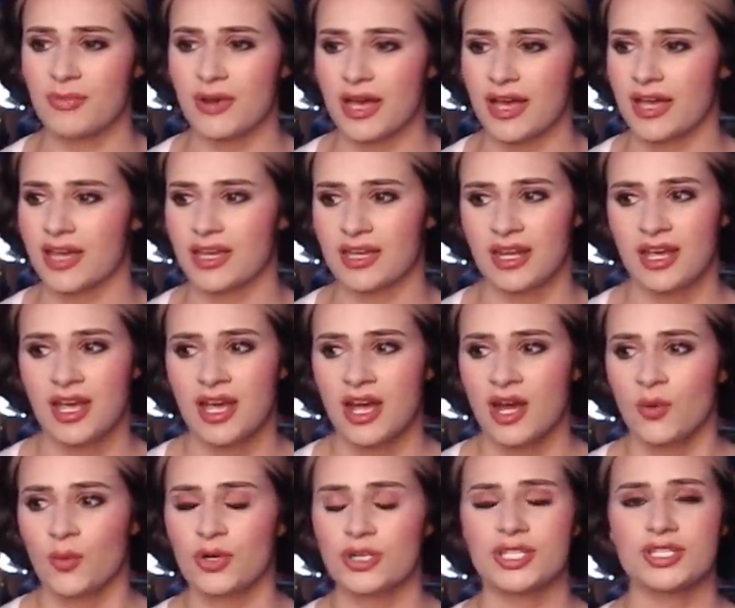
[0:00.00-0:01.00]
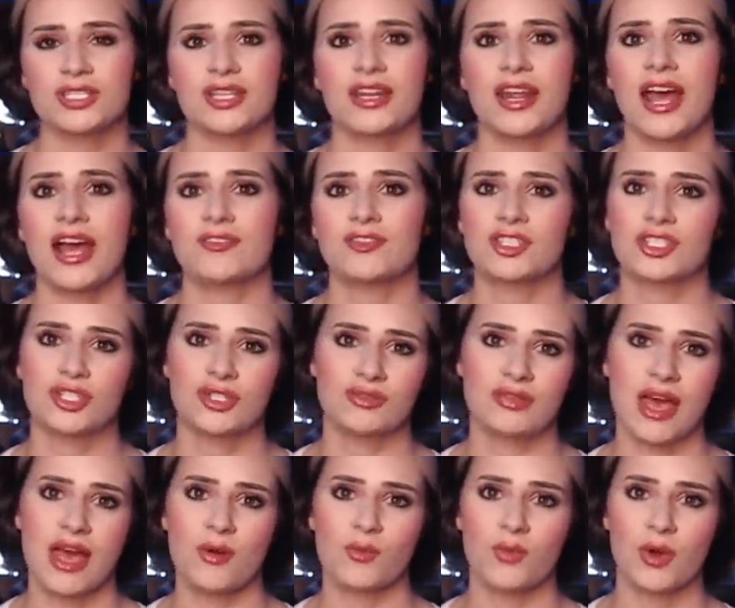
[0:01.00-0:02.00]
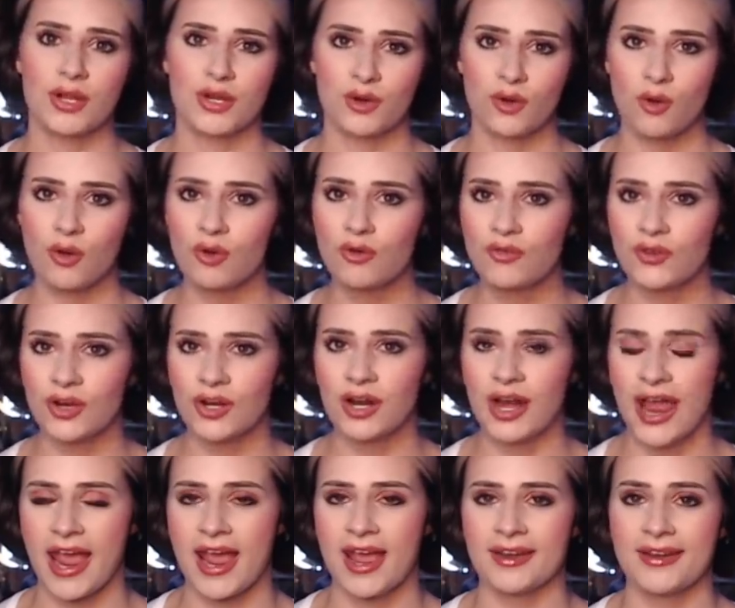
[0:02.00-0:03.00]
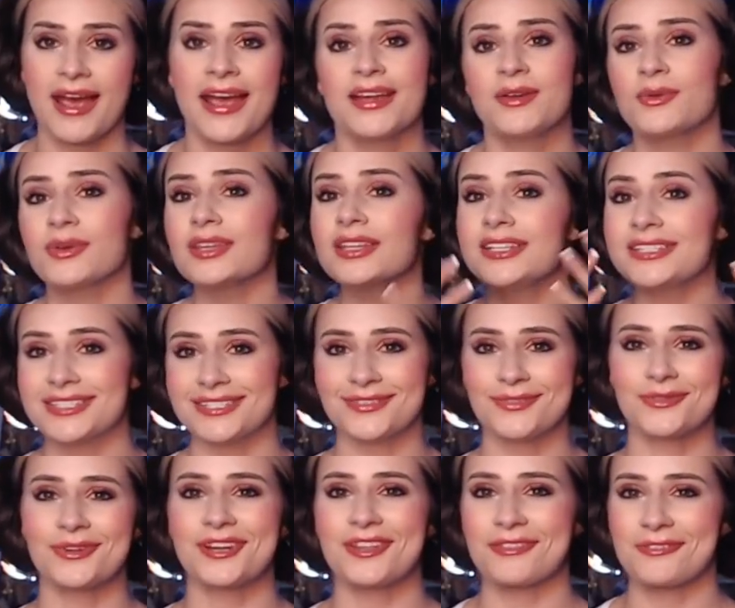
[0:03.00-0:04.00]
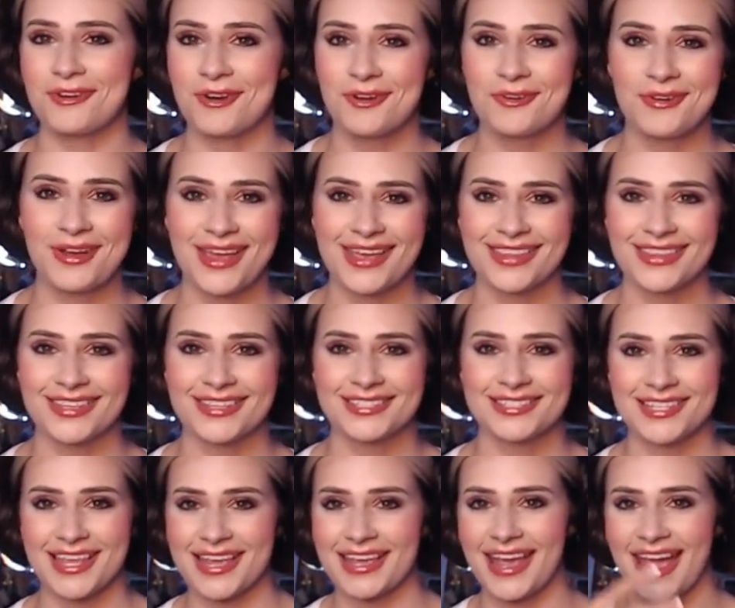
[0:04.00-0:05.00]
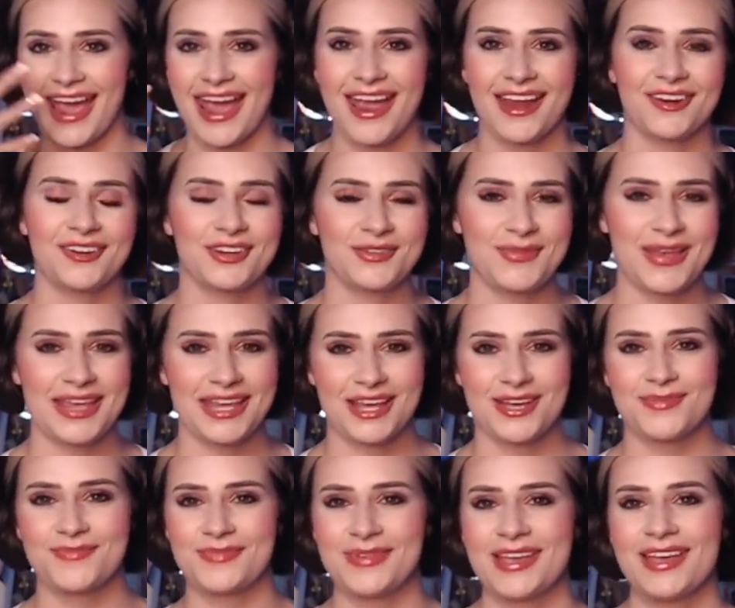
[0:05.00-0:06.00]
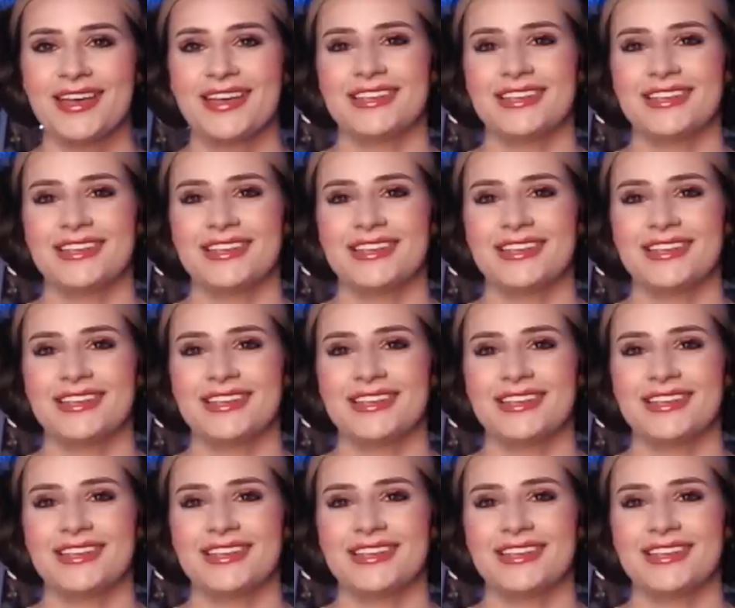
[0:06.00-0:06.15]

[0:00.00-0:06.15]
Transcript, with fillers: But we're just going to have to do that one over. And I really didn't want to throw away this, like, hair and makeup.